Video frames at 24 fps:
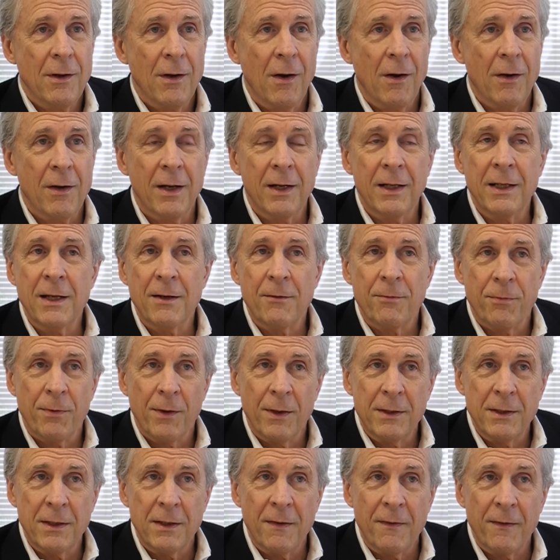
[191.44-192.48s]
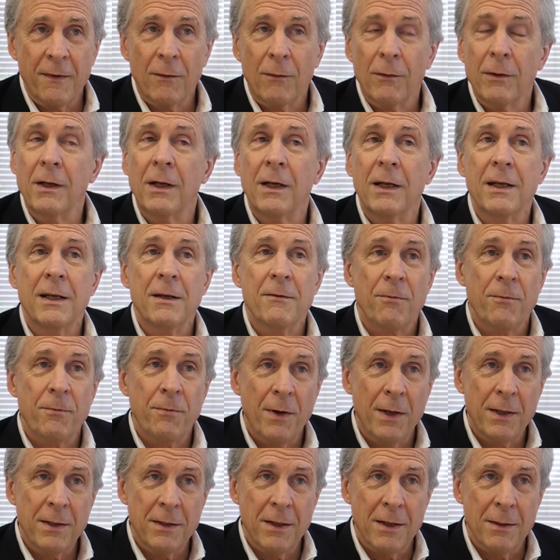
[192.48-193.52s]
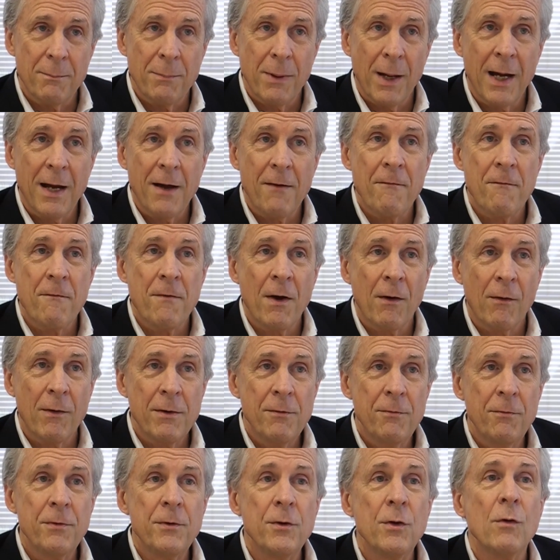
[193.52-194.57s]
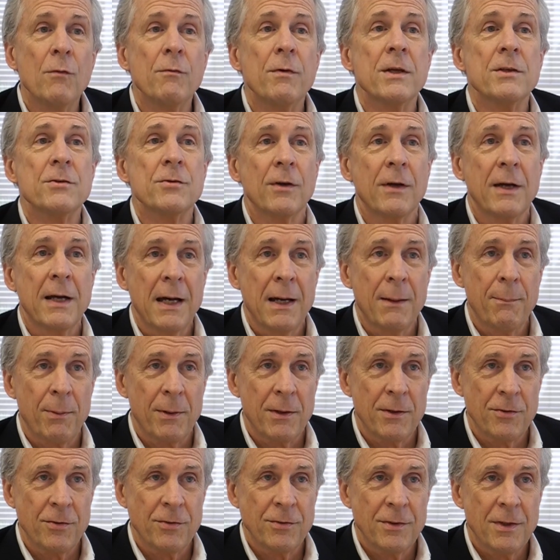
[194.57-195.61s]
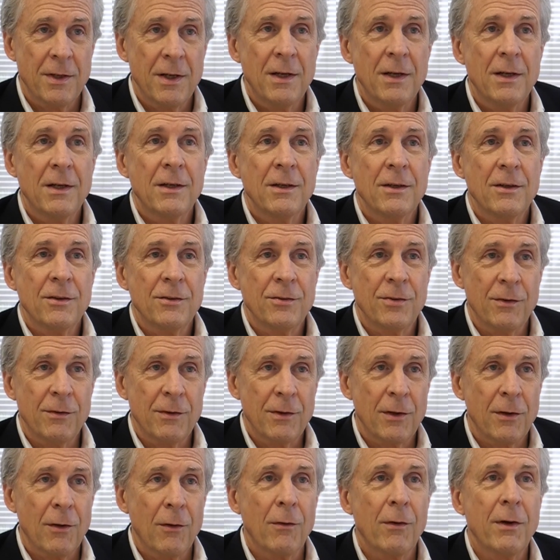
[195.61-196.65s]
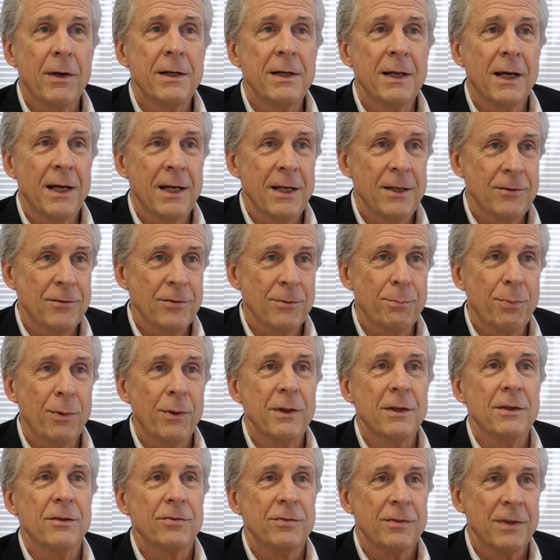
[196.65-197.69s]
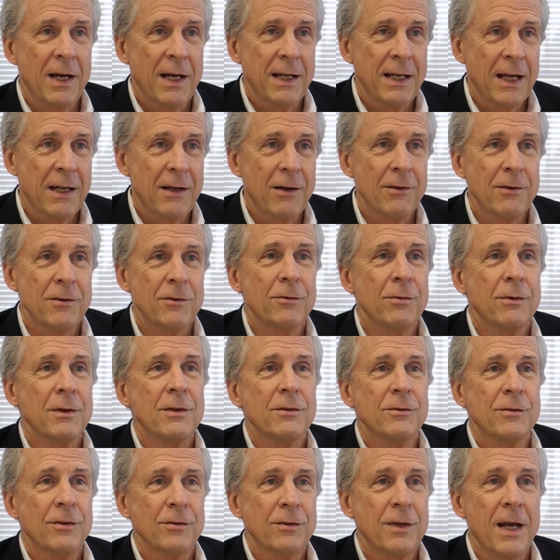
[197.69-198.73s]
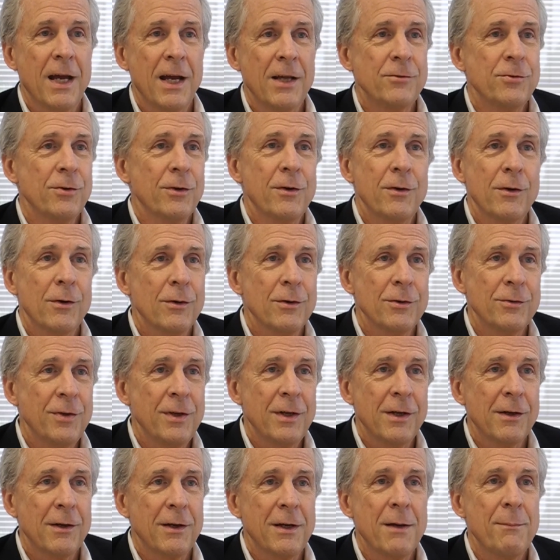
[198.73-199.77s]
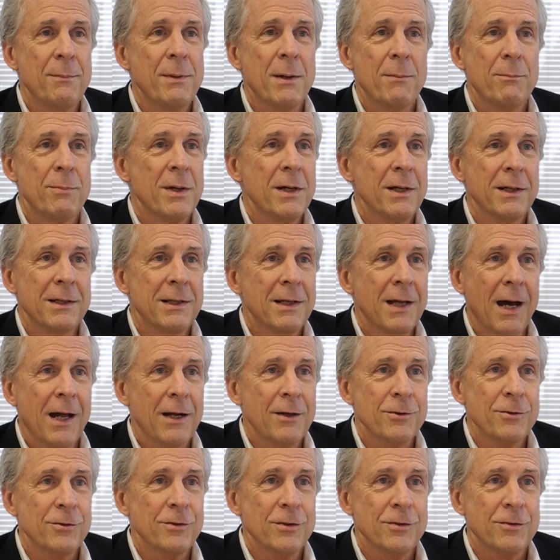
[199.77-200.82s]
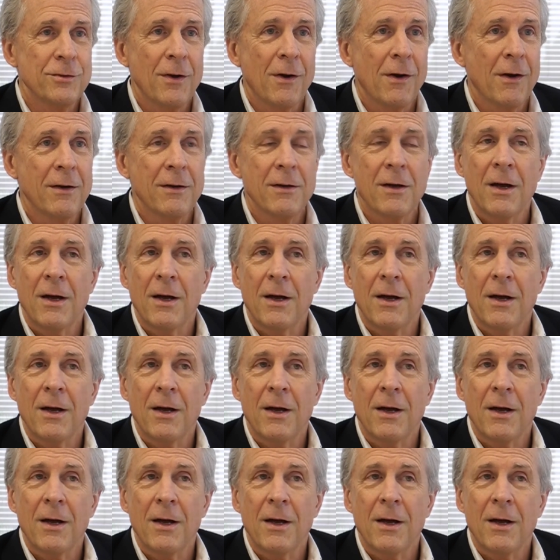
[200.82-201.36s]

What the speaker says: are going to get funded, and they're only going to get funded by a very few venture capitalists. So the glory days of putting a sign out on the street that says cancer cure is here, give me $1 billion to start,